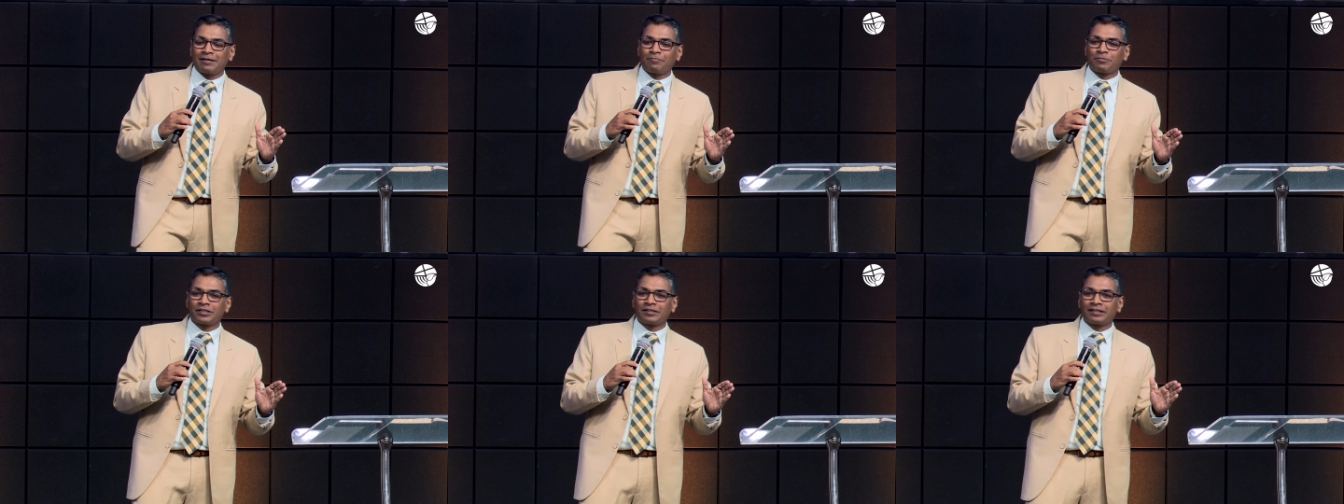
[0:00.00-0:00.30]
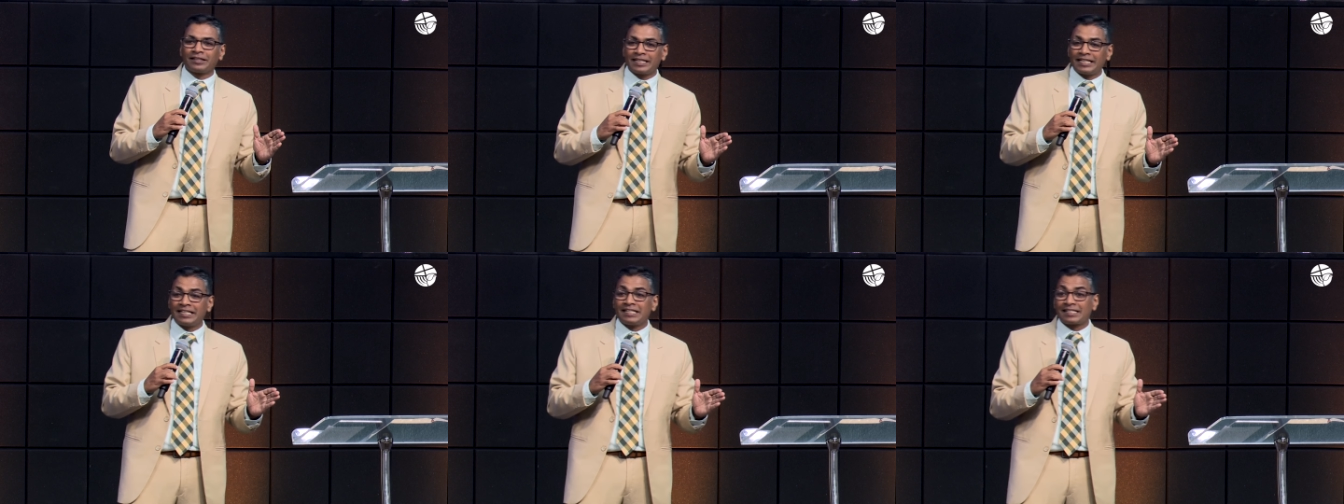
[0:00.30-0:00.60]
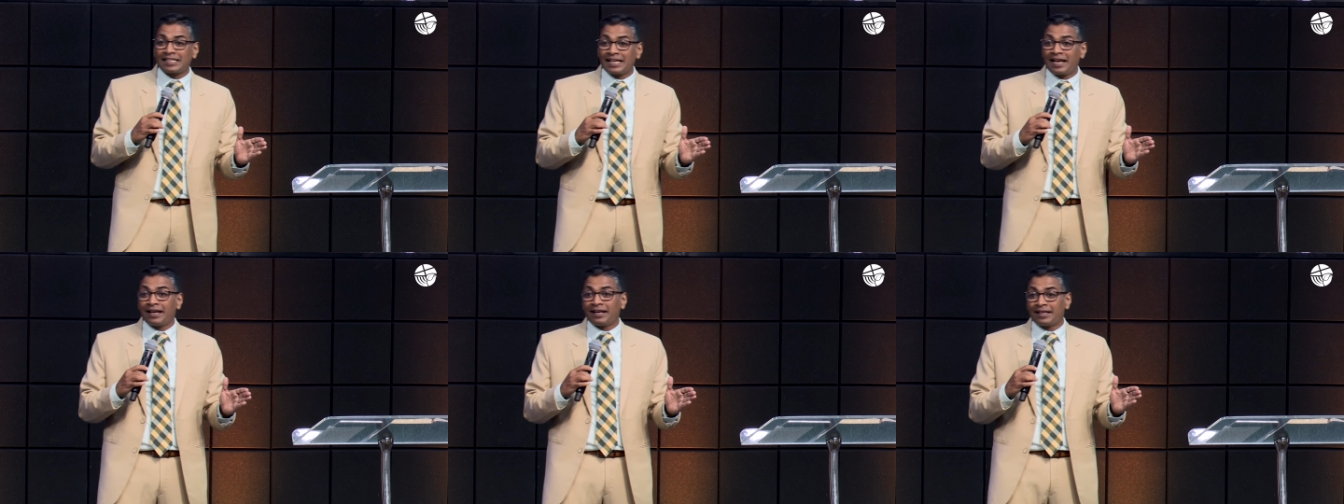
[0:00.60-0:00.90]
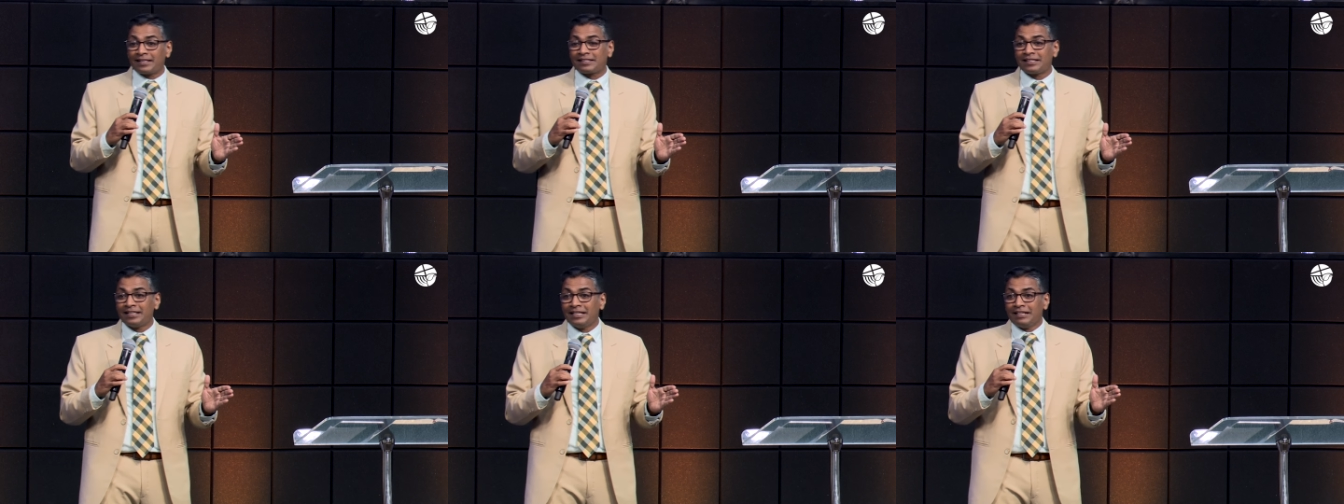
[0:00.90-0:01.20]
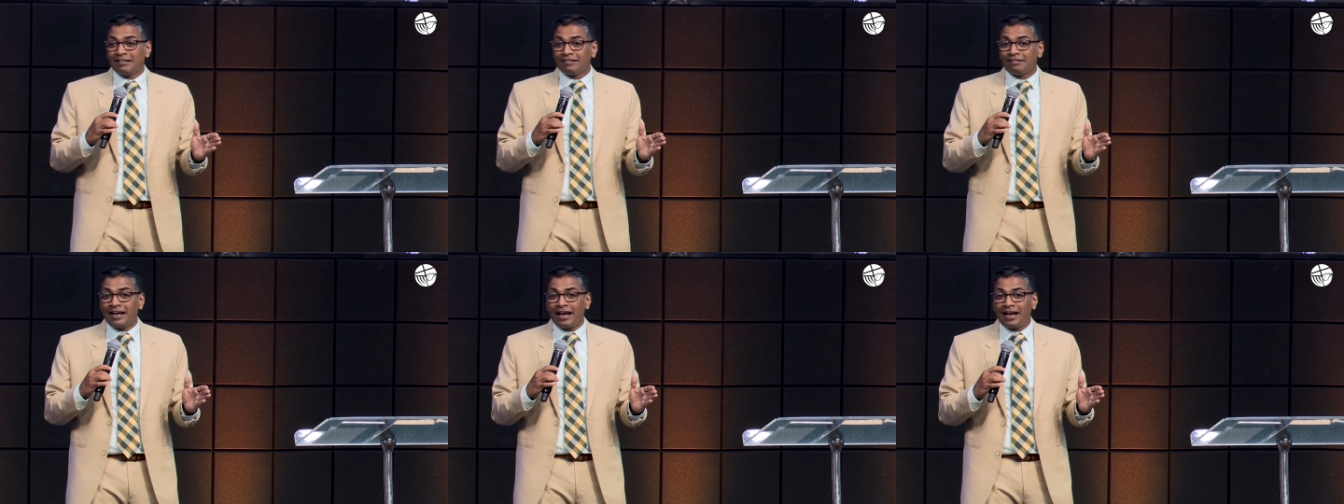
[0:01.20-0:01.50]
Chapter 13 says
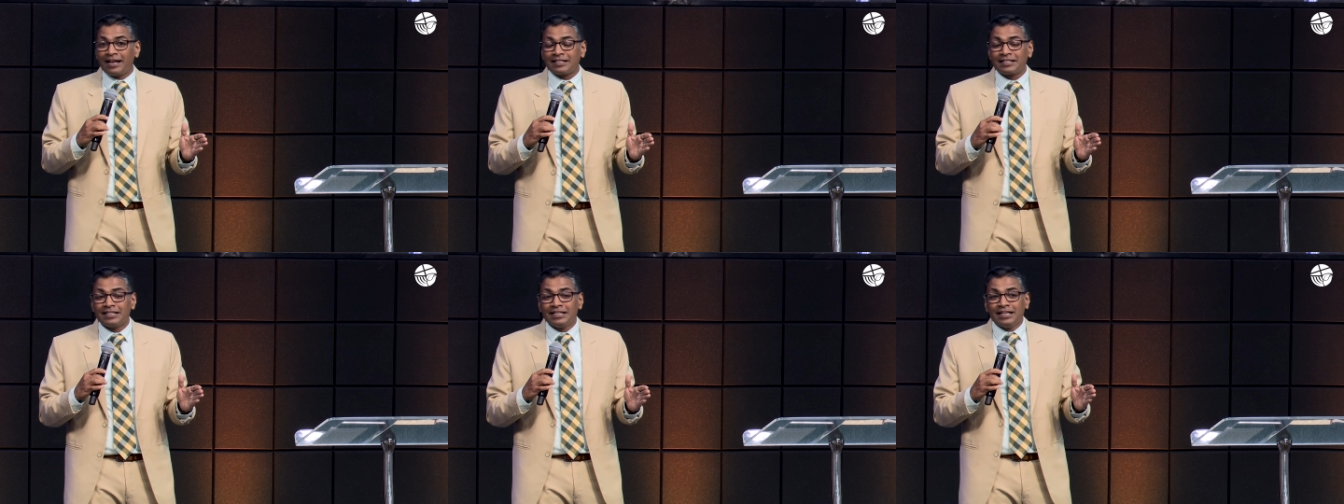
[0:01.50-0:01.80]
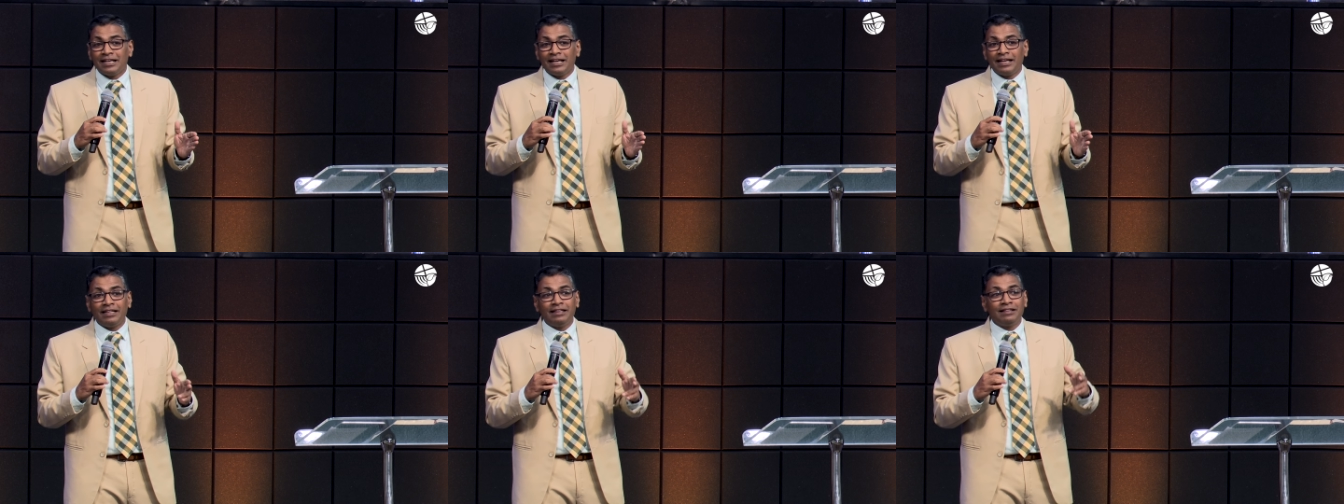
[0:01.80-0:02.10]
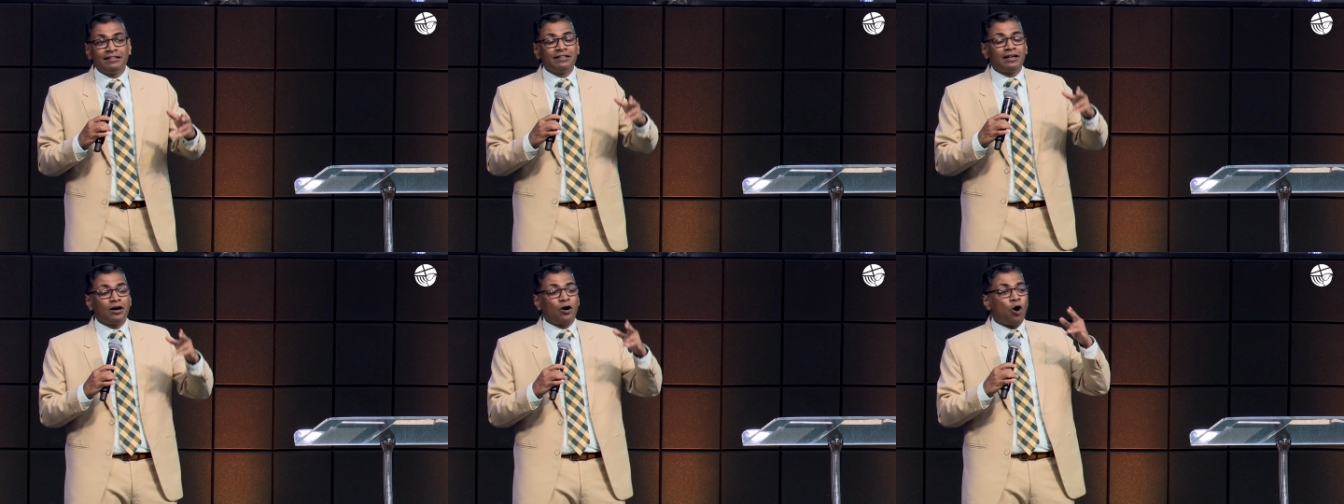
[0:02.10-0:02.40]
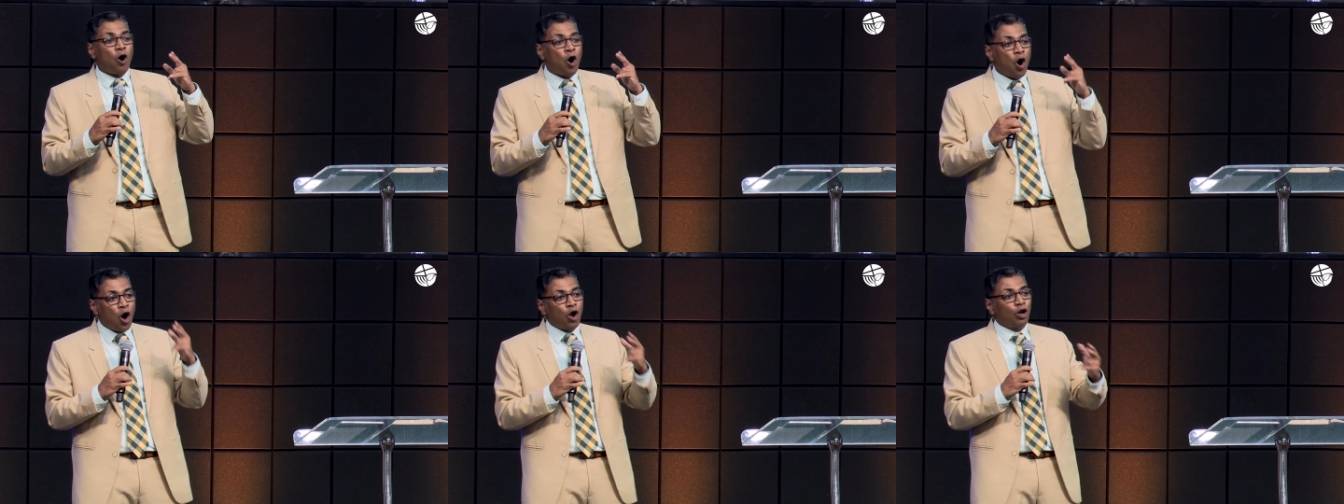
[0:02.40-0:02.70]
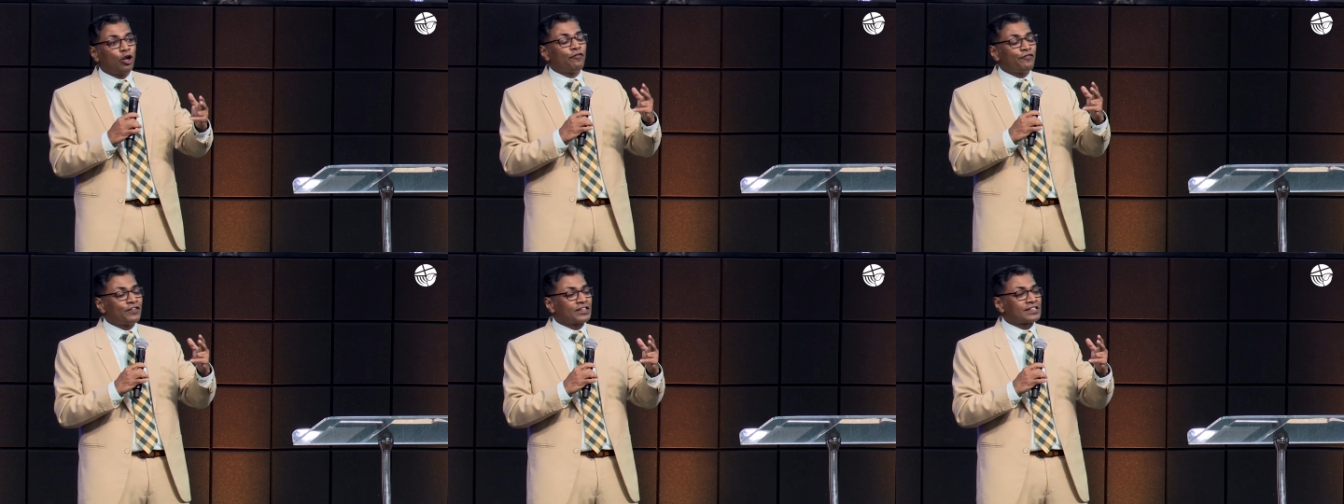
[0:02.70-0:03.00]
that in the whole of